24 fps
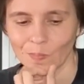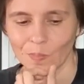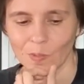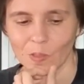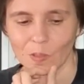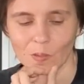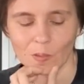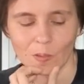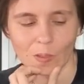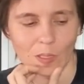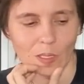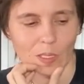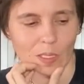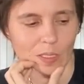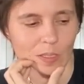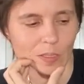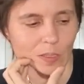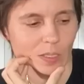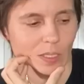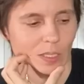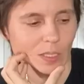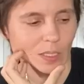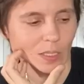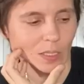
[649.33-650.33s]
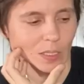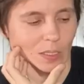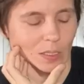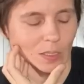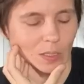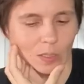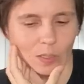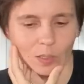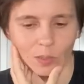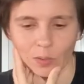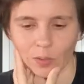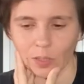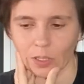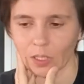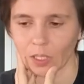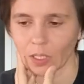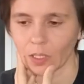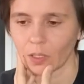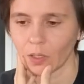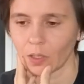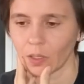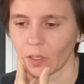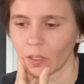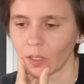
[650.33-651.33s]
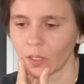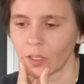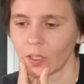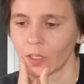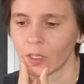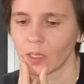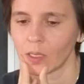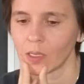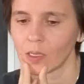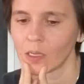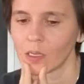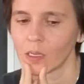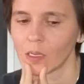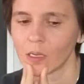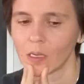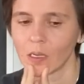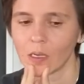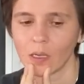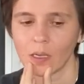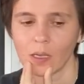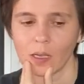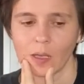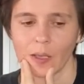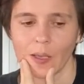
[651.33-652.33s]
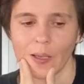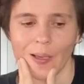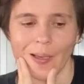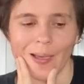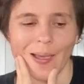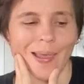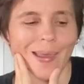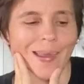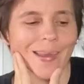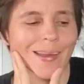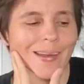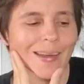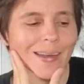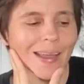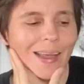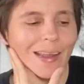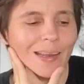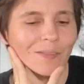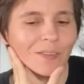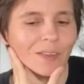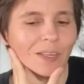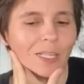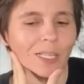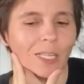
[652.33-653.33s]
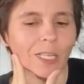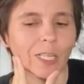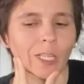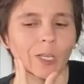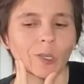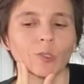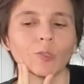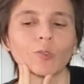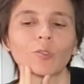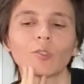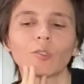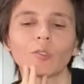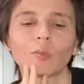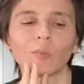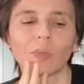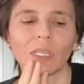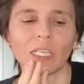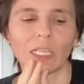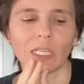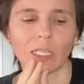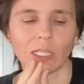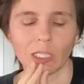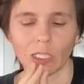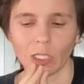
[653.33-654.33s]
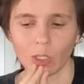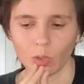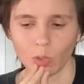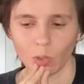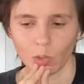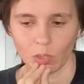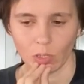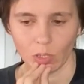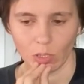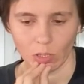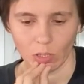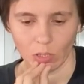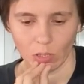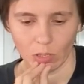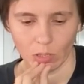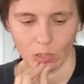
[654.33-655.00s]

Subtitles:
It's not looking like it's closed at all. You're not even close to being closed.